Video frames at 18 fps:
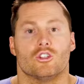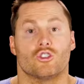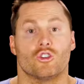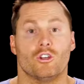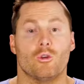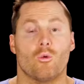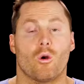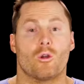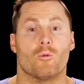So
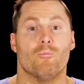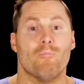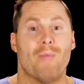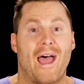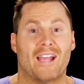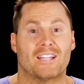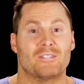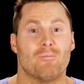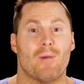do you want to
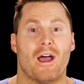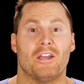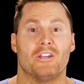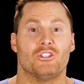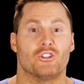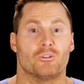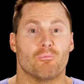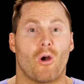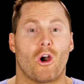
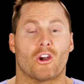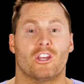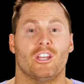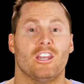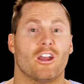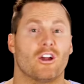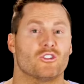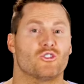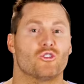maximize your
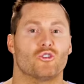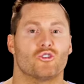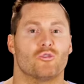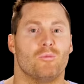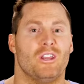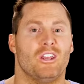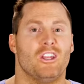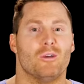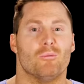marketing on social
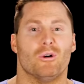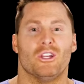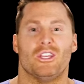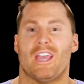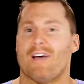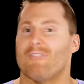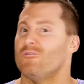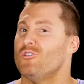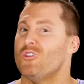media, but
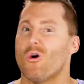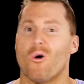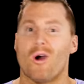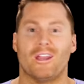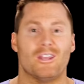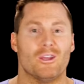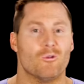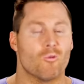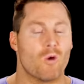you have no
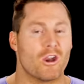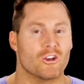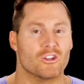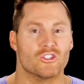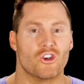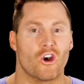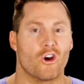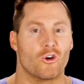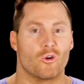idea where to
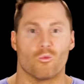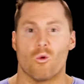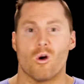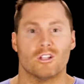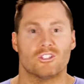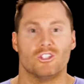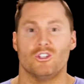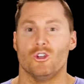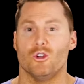start or
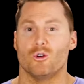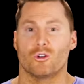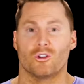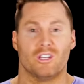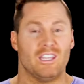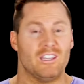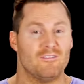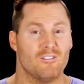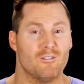what to do or
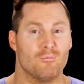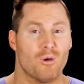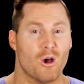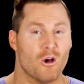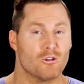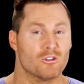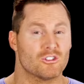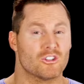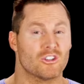even
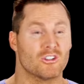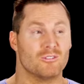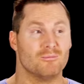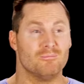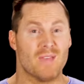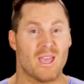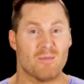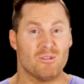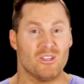post, or
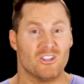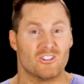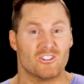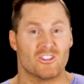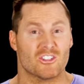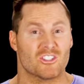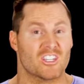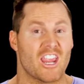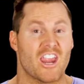maybe you're
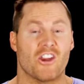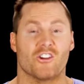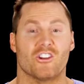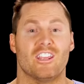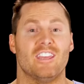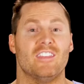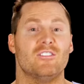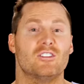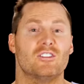just scared?
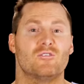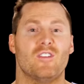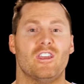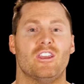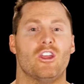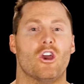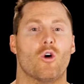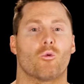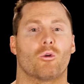In this
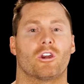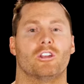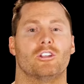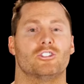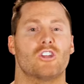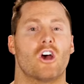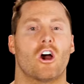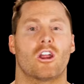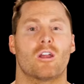video, we're going
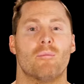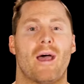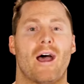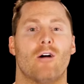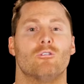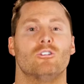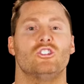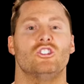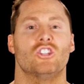to talk
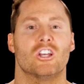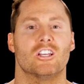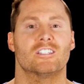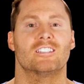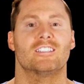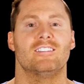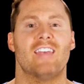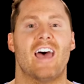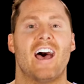about
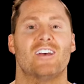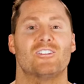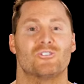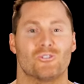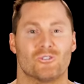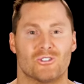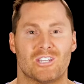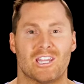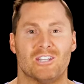just that,
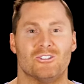so stay